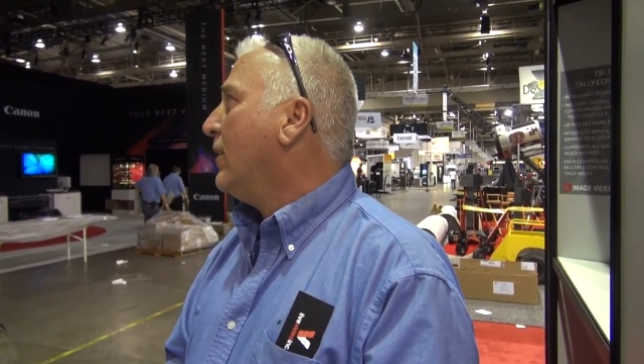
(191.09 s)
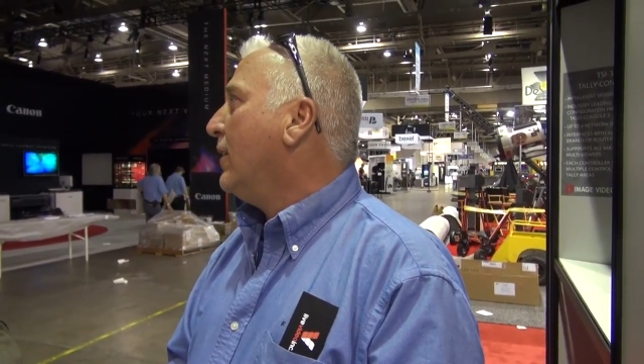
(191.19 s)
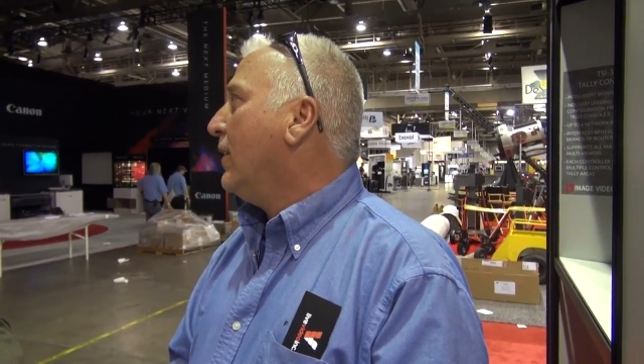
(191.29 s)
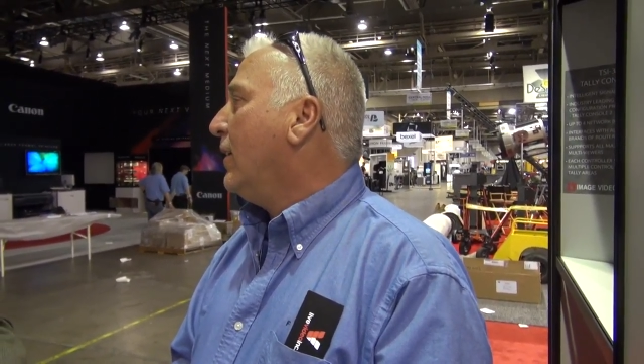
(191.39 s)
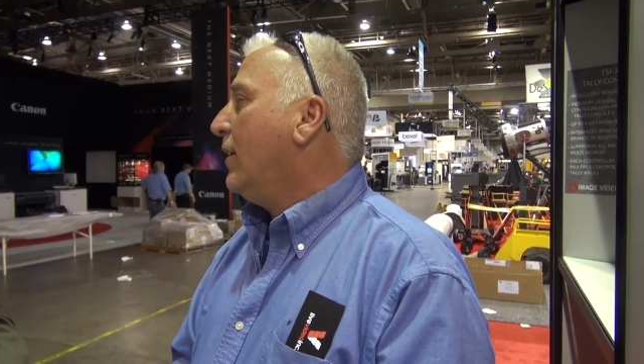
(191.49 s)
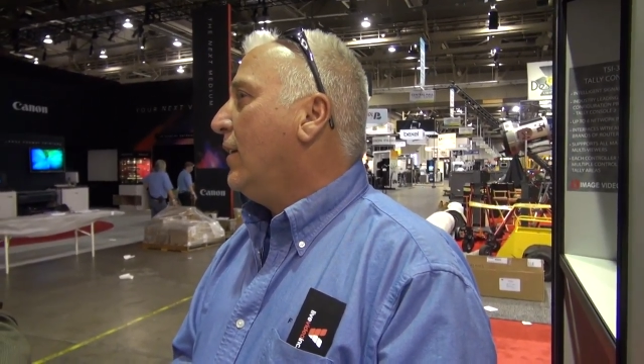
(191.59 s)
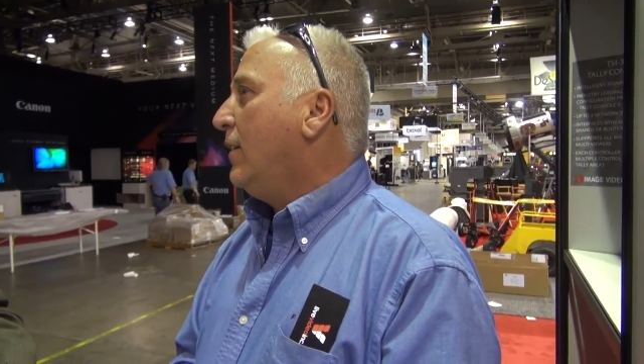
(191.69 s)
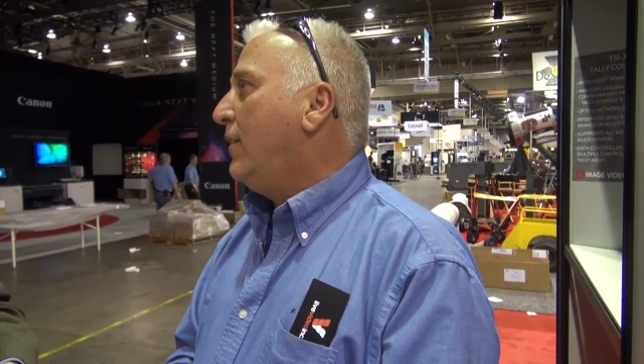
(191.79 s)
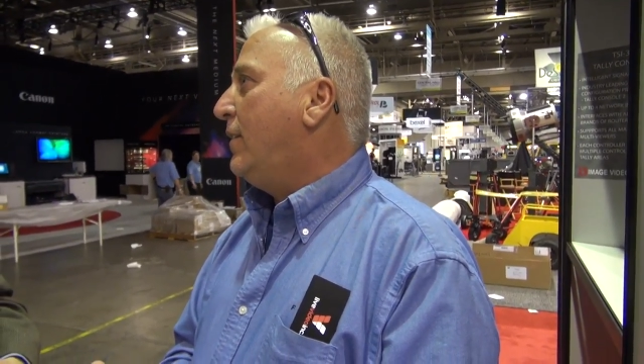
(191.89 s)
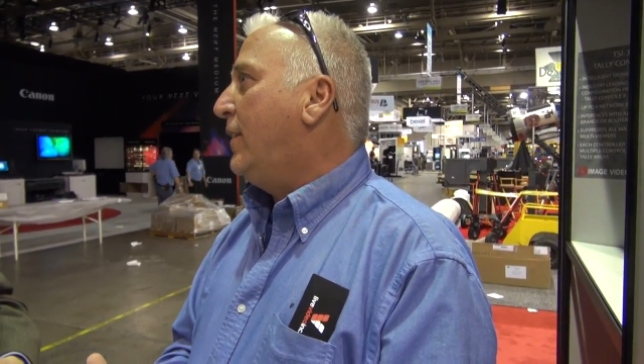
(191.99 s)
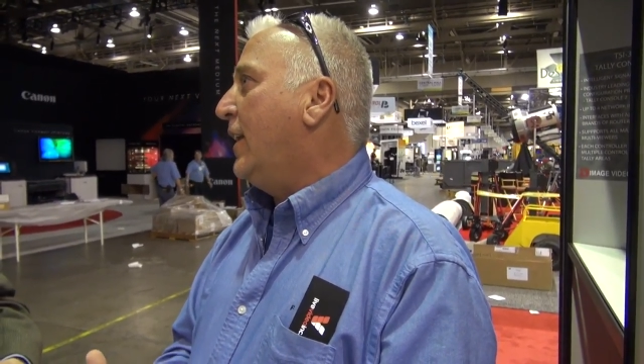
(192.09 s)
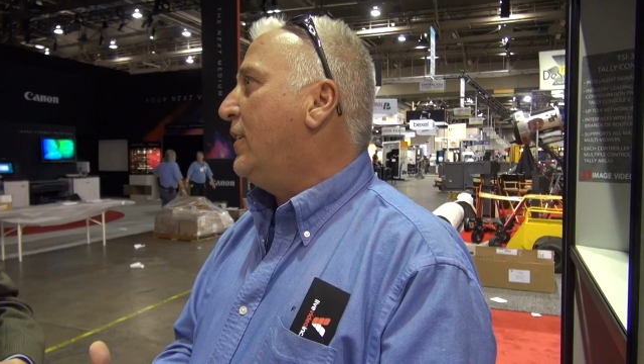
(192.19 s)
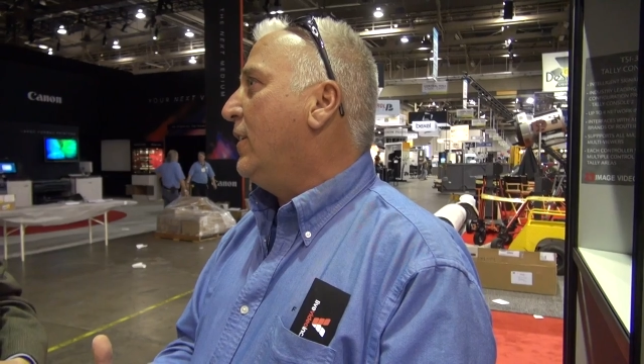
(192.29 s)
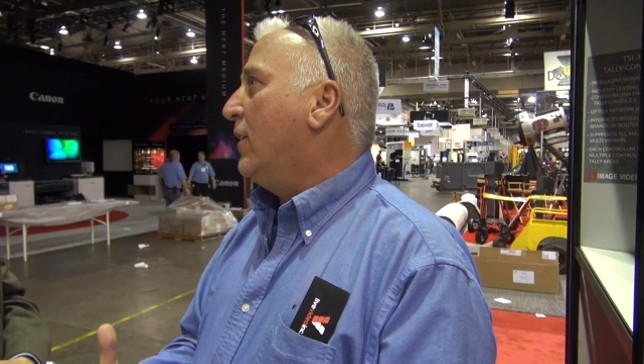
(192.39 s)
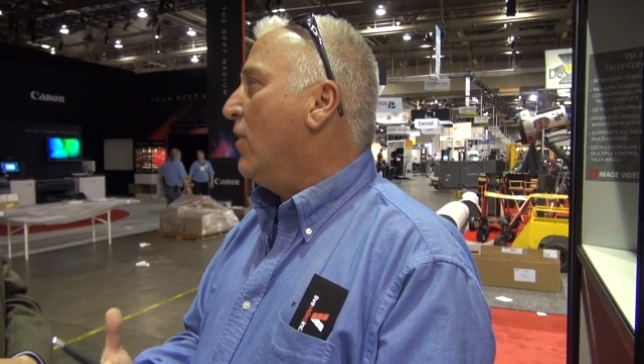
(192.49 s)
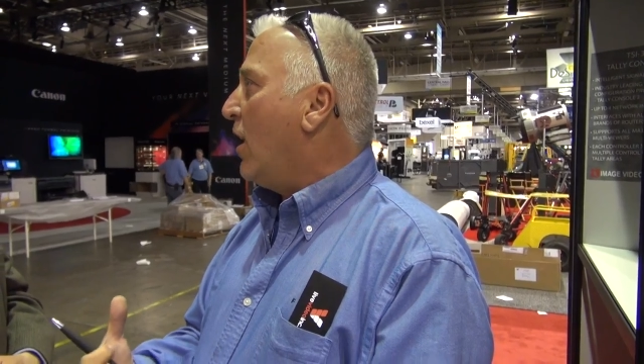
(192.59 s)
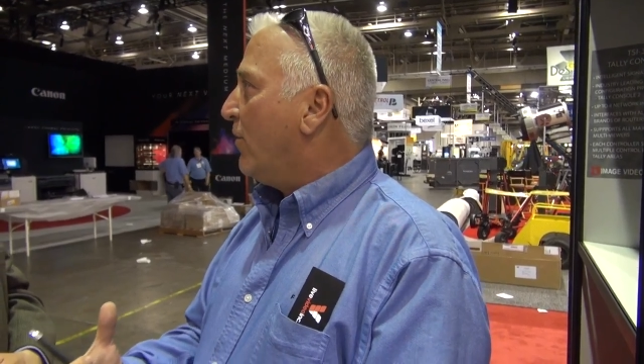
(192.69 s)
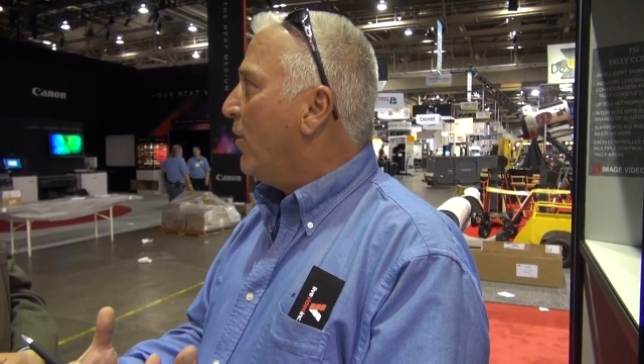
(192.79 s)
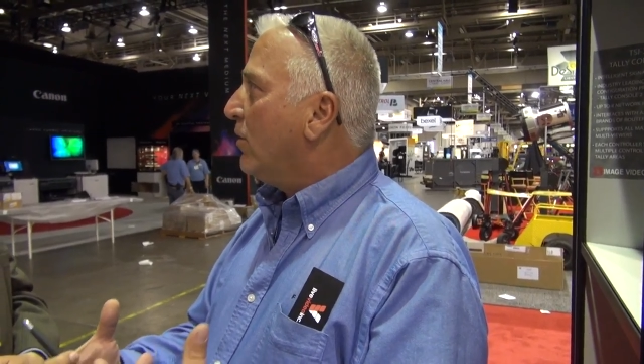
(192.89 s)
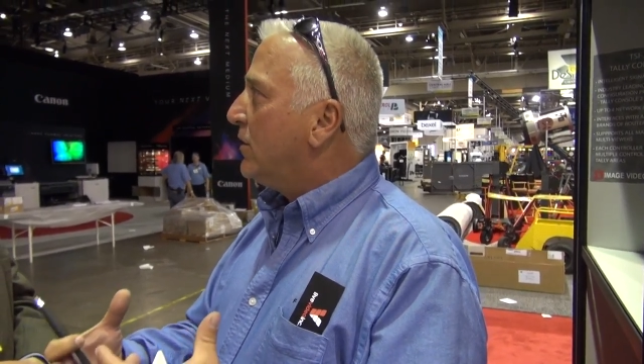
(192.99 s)
yes, that a lot of
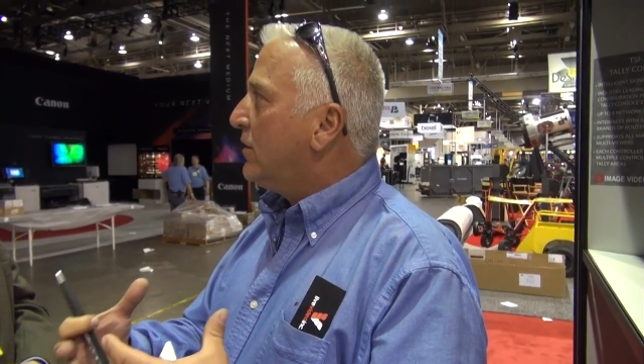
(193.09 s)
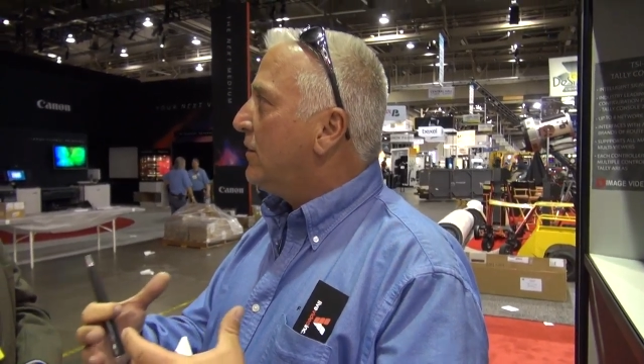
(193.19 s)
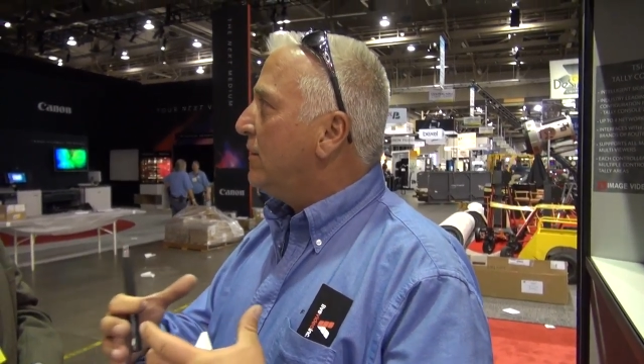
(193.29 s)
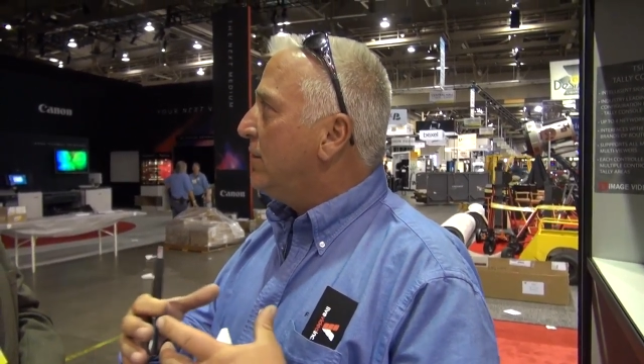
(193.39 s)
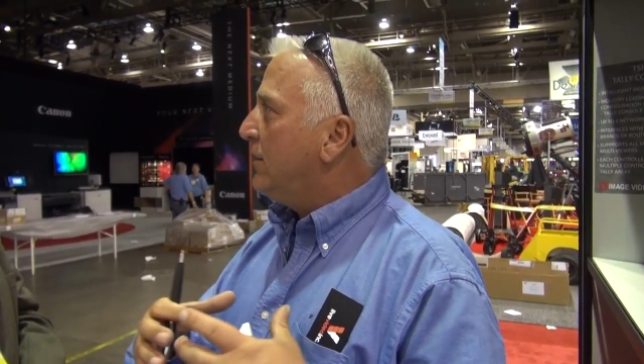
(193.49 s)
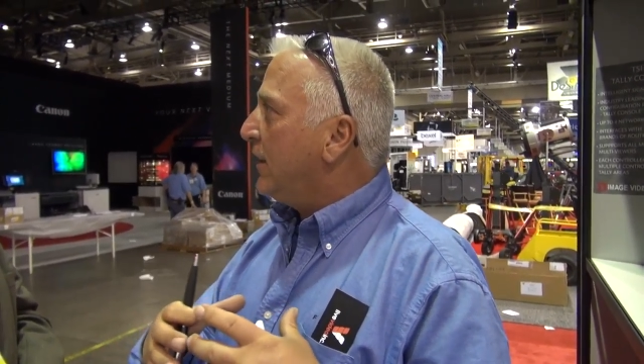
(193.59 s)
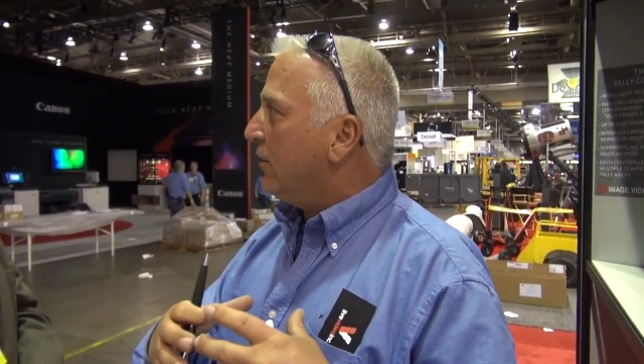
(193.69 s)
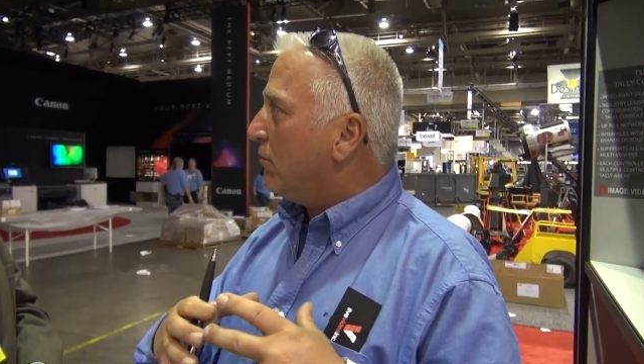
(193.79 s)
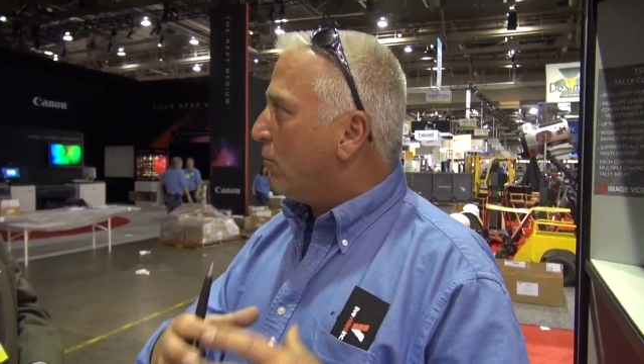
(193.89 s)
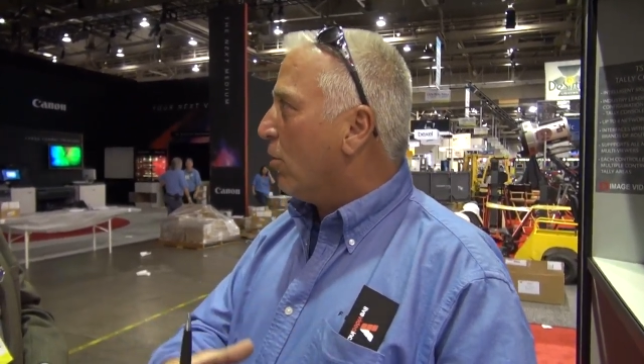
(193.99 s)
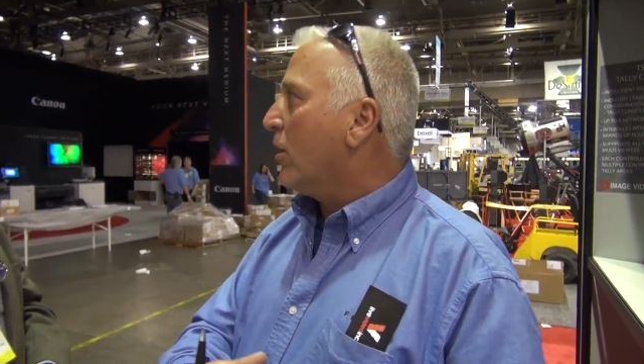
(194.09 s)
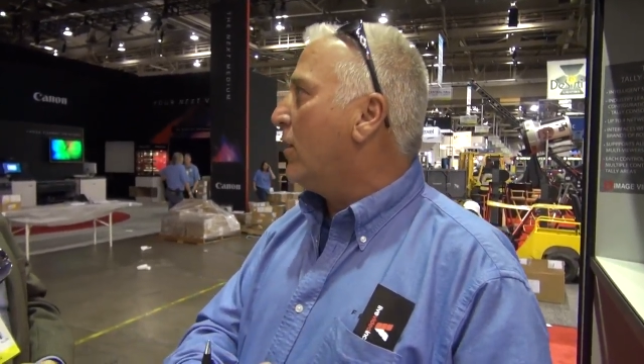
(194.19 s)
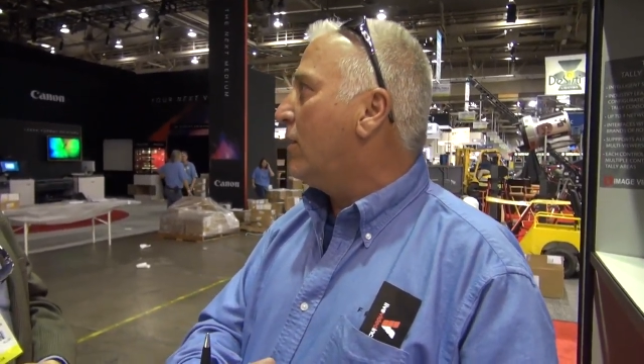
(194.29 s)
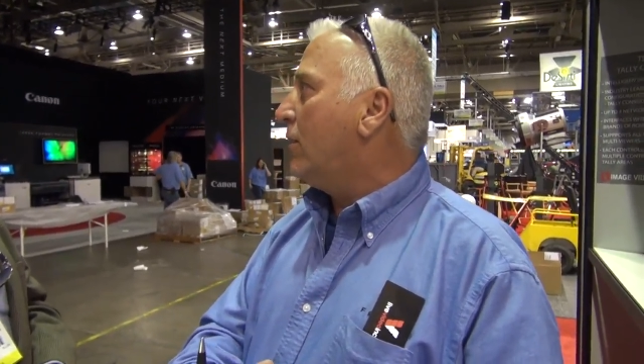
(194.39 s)
folks didn't work